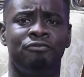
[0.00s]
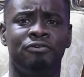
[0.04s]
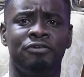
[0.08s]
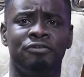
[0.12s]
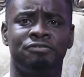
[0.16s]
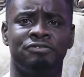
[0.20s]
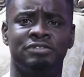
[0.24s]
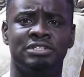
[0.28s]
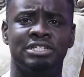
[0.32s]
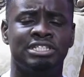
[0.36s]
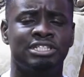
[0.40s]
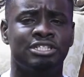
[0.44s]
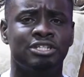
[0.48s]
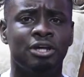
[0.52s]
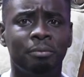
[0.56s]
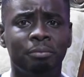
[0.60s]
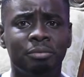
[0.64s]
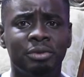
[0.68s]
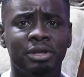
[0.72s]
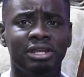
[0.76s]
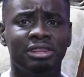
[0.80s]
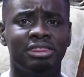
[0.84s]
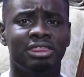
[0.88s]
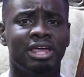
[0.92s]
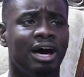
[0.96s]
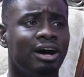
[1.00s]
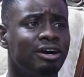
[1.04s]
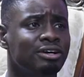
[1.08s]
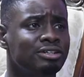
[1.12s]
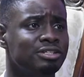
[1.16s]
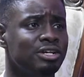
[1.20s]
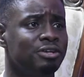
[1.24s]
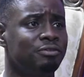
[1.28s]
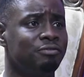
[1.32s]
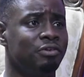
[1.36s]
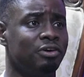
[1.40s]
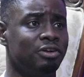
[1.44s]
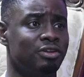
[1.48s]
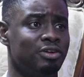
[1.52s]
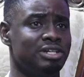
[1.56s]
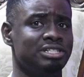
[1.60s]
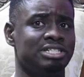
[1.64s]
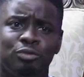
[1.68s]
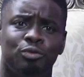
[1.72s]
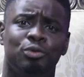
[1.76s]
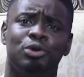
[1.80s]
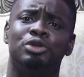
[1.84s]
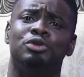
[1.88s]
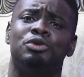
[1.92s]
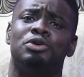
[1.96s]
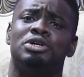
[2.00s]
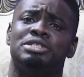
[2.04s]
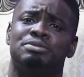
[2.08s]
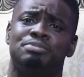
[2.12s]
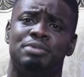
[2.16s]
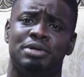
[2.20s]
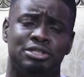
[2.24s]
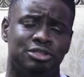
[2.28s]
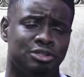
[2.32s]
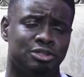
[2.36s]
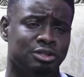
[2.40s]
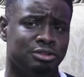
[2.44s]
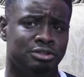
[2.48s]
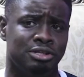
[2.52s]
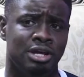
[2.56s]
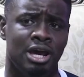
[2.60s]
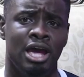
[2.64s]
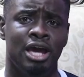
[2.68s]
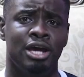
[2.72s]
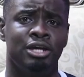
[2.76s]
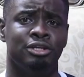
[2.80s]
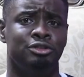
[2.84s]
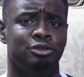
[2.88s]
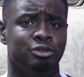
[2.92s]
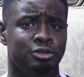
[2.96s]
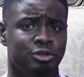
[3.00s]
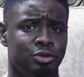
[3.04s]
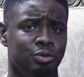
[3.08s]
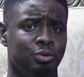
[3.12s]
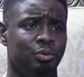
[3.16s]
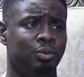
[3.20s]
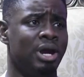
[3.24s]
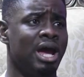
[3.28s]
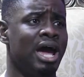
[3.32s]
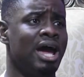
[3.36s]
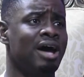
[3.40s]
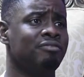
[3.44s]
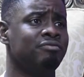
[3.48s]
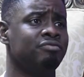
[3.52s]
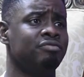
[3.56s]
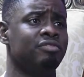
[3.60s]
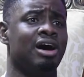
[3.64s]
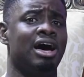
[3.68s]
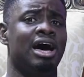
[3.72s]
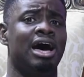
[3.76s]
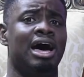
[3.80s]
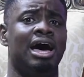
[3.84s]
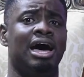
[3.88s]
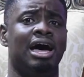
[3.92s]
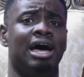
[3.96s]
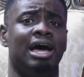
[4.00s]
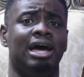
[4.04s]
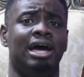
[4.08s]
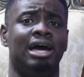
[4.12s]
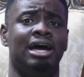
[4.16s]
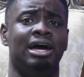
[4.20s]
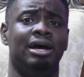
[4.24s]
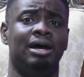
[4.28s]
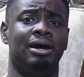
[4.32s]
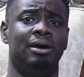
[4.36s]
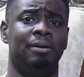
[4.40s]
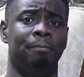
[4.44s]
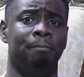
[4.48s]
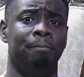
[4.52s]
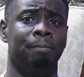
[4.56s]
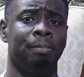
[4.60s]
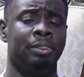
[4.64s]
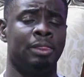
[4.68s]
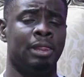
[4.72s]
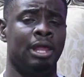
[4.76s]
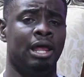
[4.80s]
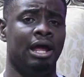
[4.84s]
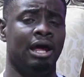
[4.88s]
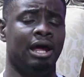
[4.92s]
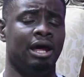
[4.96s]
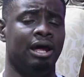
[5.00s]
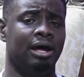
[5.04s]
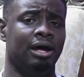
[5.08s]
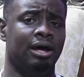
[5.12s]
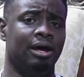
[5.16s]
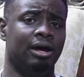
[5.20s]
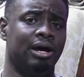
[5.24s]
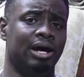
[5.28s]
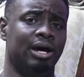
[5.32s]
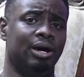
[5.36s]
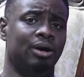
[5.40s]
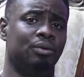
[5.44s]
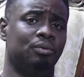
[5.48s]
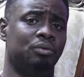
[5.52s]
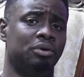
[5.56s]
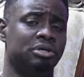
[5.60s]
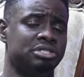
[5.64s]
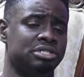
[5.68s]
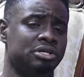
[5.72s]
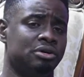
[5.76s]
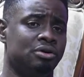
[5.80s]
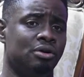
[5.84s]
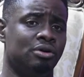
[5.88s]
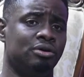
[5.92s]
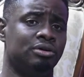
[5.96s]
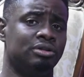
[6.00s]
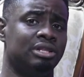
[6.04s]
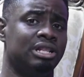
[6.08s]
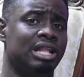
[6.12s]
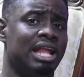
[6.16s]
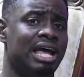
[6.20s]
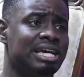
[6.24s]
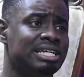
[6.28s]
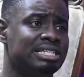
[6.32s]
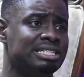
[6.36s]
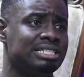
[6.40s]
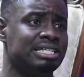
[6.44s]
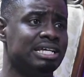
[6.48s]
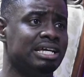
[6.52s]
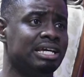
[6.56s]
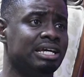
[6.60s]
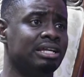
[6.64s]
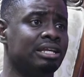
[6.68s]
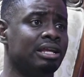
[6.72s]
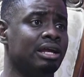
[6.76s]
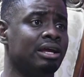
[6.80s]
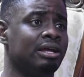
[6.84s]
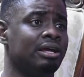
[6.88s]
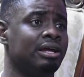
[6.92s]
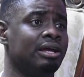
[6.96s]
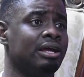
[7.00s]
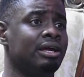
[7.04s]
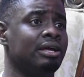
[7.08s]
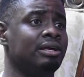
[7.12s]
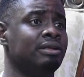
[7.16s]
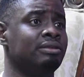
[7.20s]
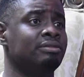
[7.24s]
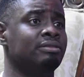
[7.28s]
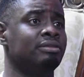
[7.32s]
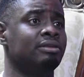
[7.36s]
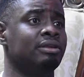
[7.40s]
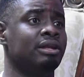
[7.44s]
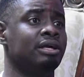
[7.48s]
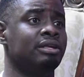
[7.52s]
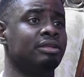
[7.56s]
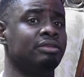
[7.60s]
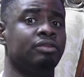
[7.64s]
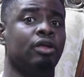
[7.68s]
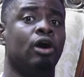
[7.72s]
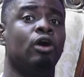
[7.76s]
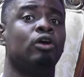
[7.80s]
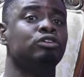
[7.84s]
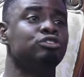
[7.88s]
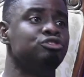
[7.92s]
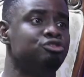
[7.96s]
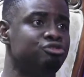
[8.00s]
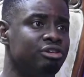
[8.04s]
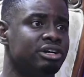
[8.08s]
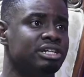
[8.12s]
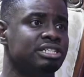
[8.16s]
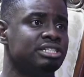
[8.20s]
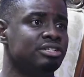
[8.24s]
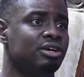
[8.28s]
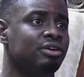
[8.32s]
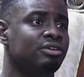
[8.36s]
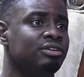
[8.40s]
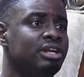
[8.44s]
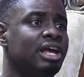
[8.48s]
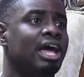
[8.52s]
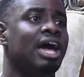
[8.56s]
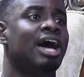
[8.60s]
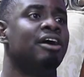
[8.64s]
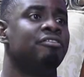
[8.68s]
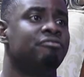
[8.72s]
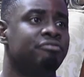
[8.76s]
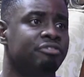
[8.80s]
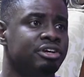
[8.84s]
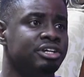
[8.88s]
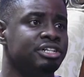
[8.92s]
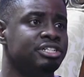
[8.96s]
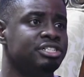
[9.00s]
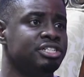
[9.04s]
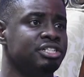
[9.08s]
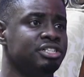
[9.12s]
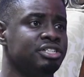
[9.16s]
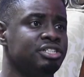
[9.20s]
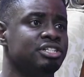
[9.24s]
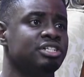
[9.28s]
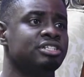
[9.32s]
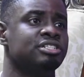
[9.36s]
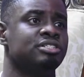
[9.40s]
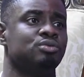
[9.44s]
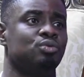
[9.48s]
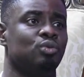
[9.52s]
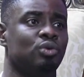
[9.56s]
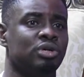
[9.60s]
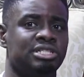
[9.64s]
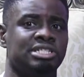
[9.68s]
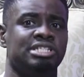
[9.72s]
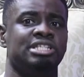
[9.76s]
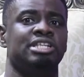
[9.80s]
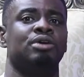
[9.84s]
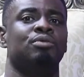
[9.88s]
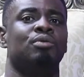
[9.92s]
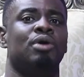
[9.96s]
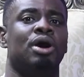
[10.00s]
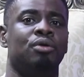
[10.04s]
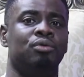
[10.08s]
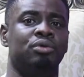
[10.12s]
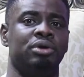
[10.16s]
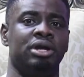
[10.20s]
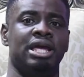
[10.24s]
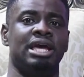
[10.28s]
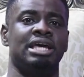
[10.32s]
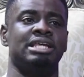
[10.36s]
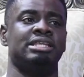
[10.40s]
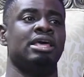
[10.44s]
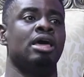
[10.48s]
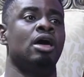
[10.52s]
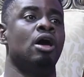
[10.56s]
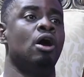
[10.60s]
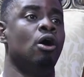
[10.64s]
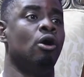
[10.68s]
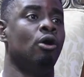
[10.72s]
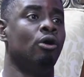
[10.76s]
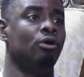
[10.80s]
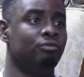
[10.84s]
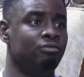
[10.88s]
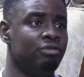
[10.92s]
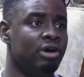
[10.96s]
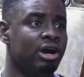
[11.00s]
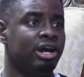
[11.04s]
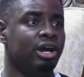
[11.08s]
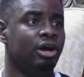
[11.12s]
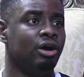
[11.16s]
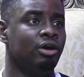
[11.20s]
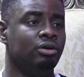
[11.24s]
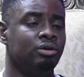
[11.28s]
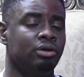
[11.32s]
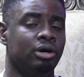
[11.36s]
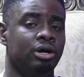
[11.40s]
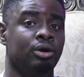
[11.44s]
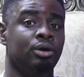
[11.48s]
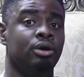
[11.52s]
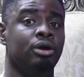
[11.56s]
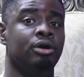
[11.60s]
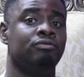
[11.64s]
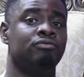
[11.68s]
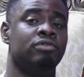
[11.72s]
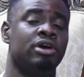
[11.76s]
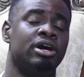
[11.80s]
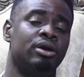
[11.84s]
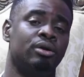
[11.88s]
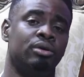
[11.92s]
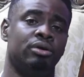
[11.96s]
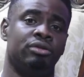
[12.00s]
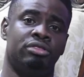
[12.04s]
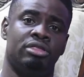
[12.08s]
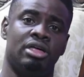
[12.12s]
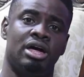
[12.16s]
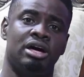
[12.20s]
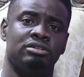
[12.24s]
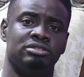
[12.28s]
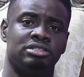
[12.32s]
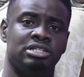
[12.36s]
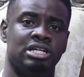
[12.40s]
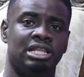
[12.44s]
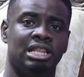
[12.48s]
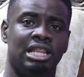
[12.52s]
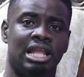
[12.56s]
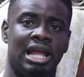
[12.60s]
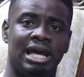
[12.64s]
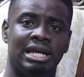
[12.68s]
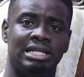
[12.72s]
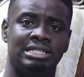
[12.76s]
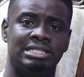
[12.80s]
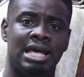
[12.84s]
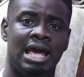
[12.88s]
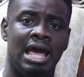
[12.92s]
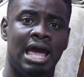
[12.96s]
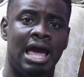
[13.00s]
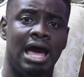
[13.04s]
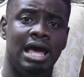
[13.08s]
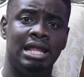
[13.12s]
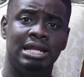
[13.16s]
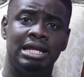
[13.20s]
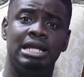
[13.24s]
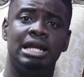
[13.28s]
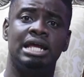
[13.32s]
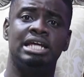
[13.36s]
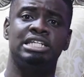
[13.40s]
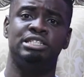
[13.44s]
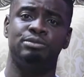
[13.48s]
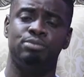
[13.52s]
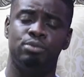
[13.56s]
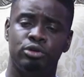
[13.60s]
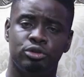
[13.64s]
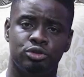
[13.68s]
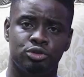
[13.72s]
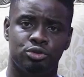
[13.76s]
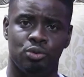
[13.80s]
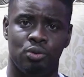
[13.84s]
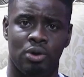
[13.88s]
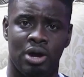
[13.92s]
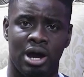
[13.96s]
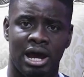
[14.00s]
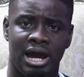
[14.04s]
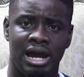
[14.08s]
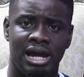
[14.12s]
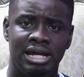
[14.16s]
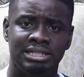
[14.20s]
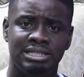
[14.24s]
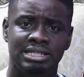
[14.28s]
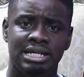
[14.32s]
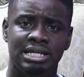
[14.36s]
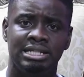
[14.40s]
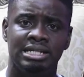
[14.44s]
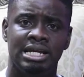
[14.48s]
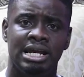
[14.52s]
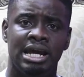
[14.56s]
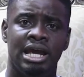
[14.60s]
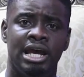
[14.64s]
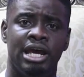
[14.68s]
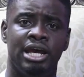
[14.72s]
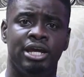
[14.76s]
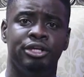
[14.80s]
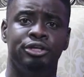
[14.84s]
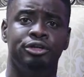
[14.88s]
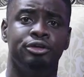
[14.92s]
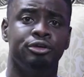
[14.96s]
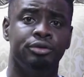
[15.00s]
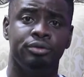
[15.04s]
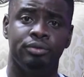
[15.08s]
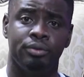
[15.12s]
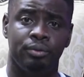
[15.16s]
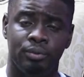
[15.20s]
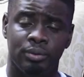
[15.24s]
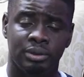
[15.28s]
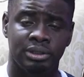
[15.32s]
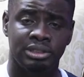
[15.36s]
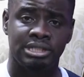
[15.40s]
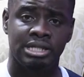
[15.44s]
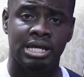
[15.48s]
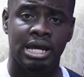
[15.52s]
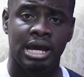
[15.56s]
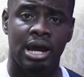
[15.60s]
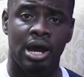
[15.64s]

50 something thousand followers. What do you expect us to do? We have our, uh, um, uh, what's it called, likes in, uh, in hundreds on the average. Mm -hmm. Just once in a while, we we'll get over, uh, over a thousand likes. And then I spoke to her. I said, you know what?